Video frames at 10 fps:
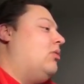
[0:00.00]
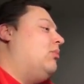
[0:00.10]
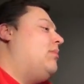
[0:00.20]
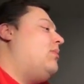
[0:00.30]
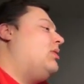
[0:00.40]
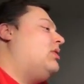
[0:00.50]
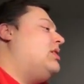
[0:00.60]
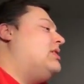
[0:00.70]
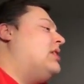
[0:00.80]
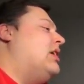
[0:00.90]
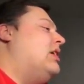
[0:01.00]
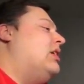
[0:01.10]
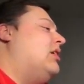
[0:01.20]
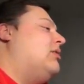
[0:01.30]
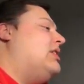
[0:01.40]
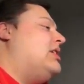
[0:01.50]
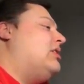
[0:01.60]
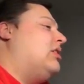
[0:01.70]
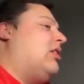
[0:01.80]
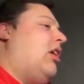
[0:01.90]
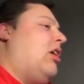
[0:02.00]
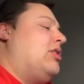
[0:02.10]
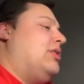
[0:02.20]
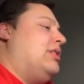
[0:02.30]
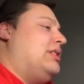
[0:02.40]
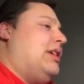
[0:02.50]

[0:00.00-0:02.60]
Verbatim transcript: Oh, let me put these decent cards on the